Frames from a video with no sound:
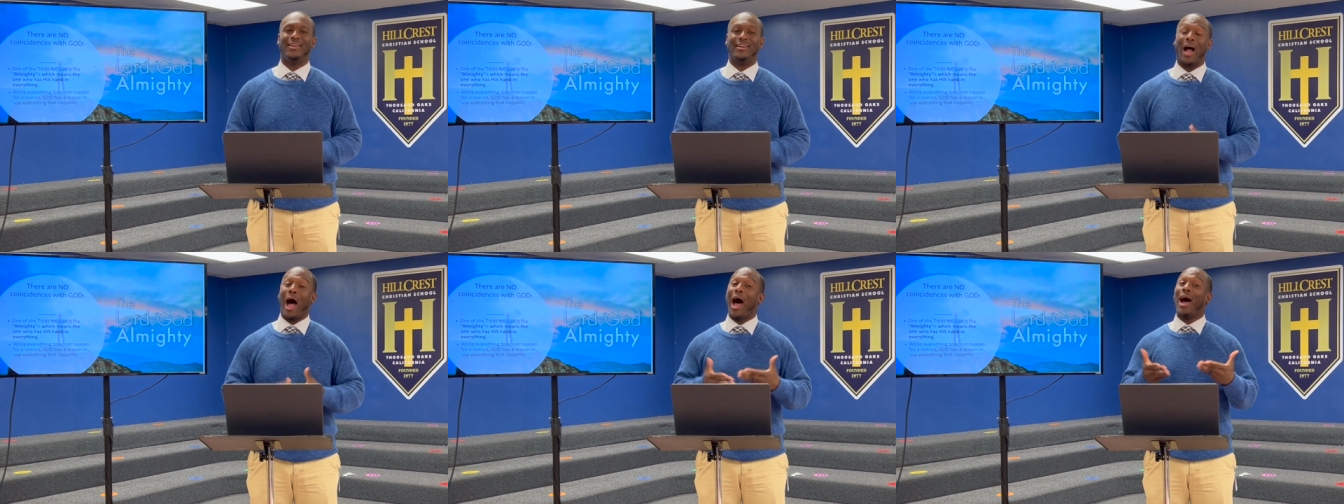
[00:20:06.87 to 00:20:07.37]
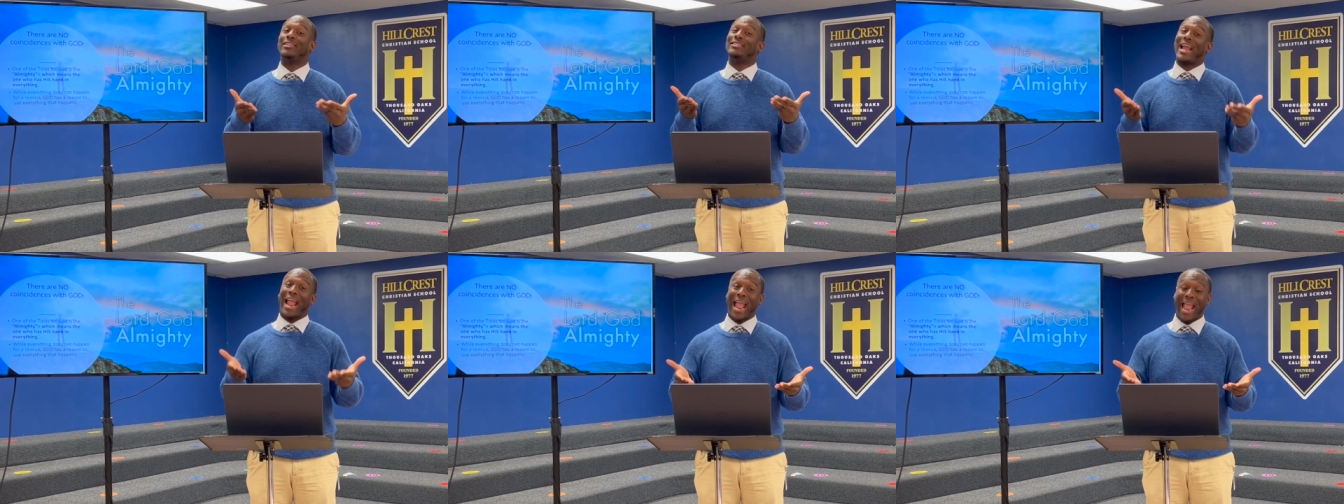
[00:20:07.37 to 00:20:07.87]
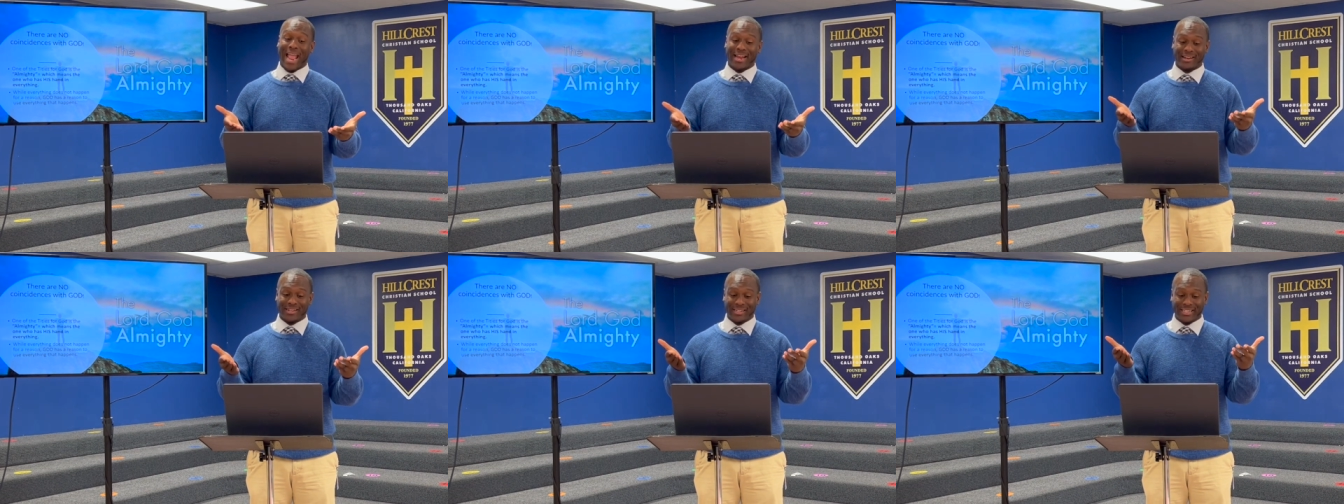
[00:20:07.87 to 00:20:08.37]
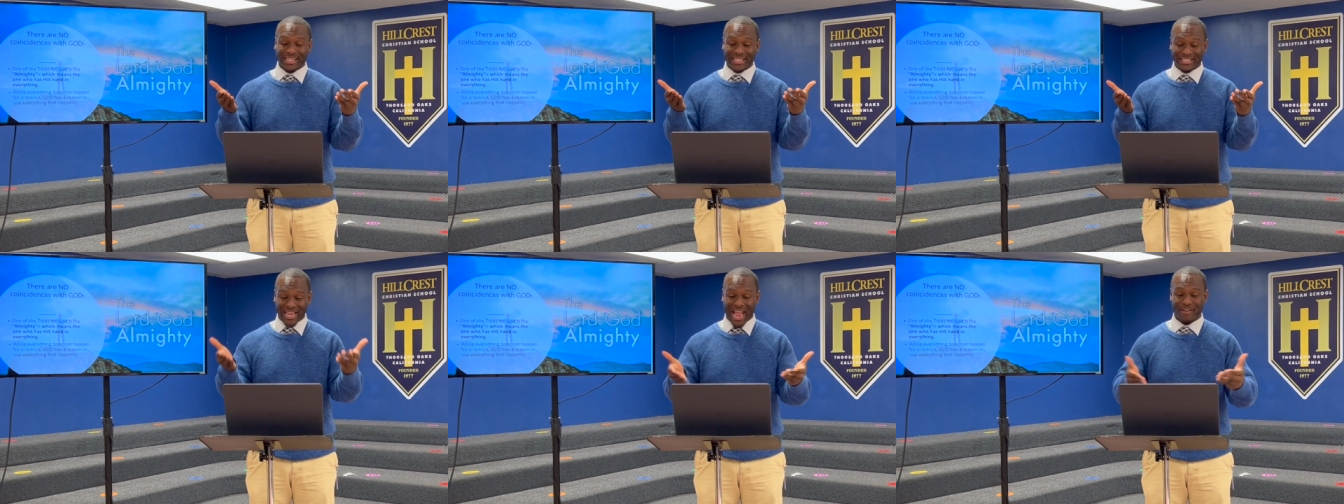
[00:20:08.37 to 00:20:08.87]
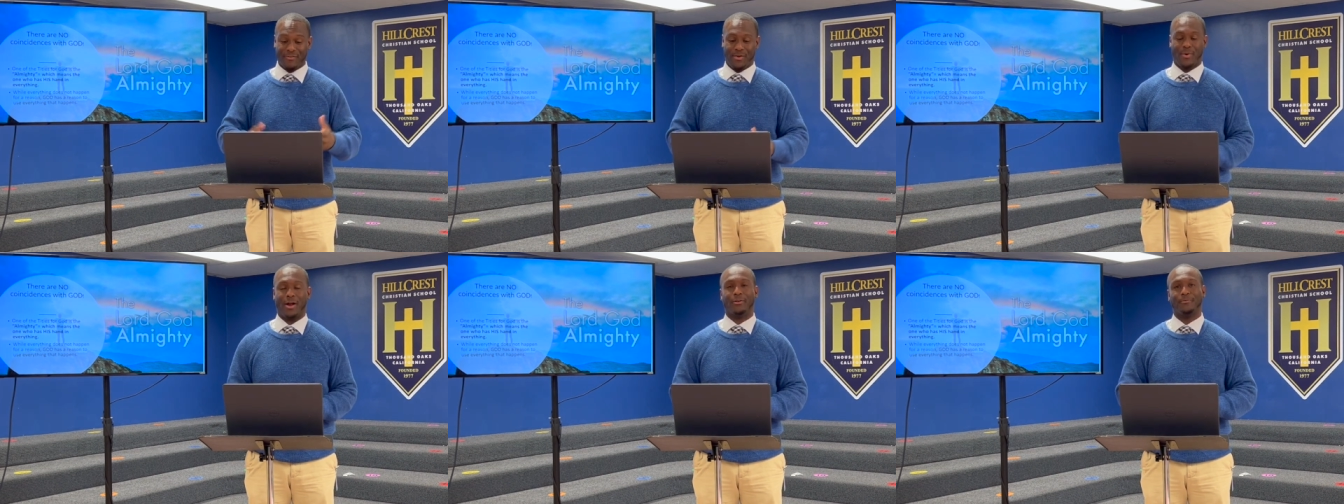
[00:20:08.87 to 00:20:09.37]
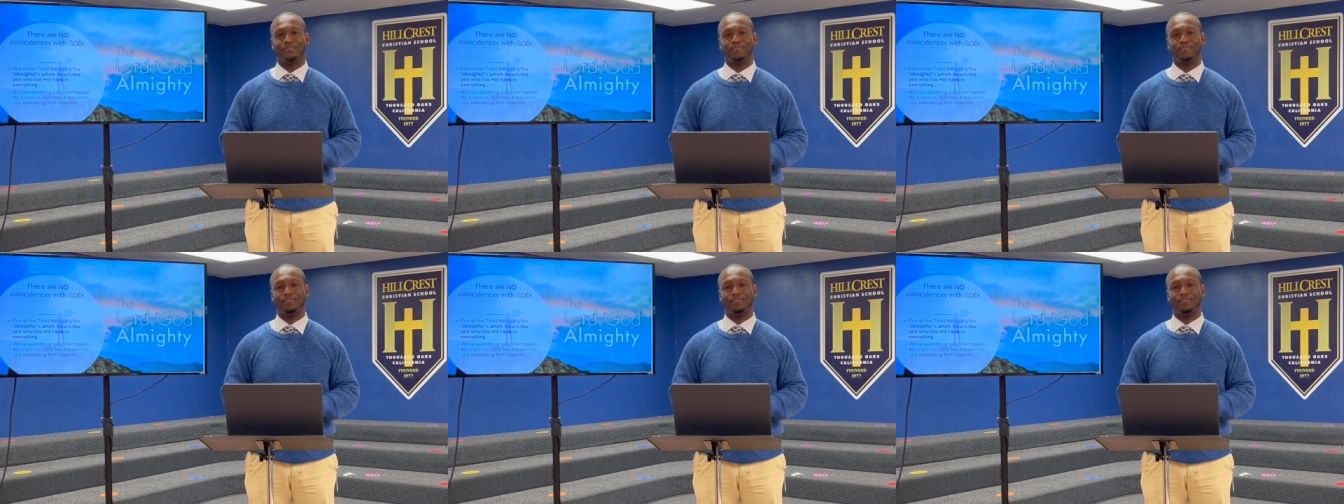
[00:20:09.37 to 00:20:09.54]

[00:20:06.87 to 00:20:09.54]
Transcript: God's hand is everywhere.